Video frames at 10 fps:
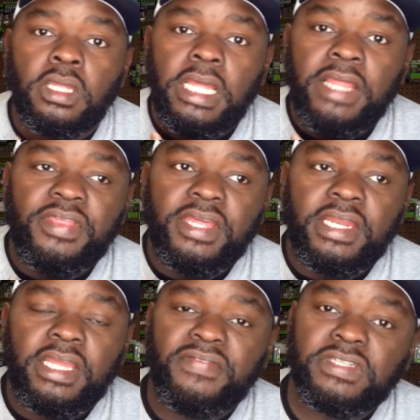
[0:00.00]
And
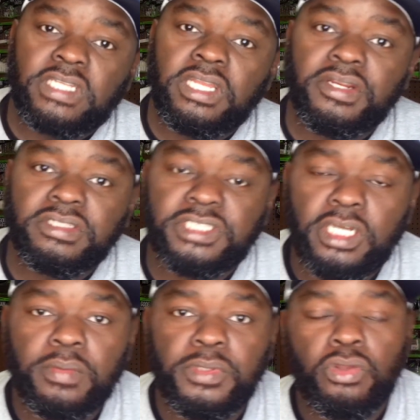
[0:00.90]
then if it clears
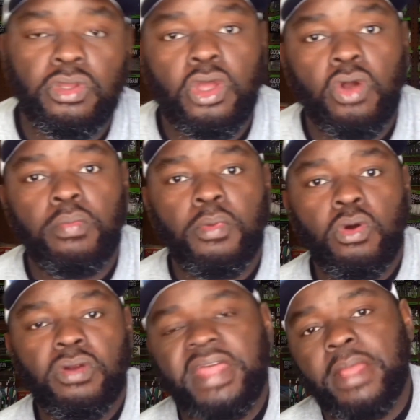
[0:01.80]
up, you could go
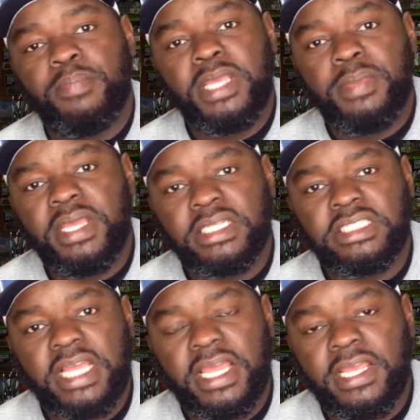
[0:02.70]
more that
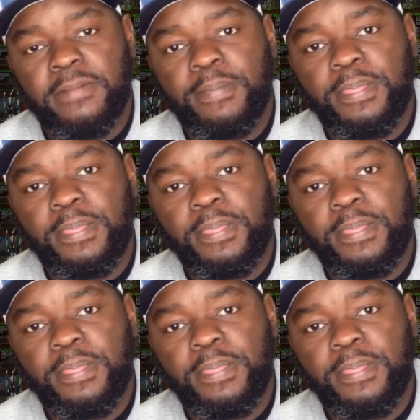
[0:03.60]
PB&J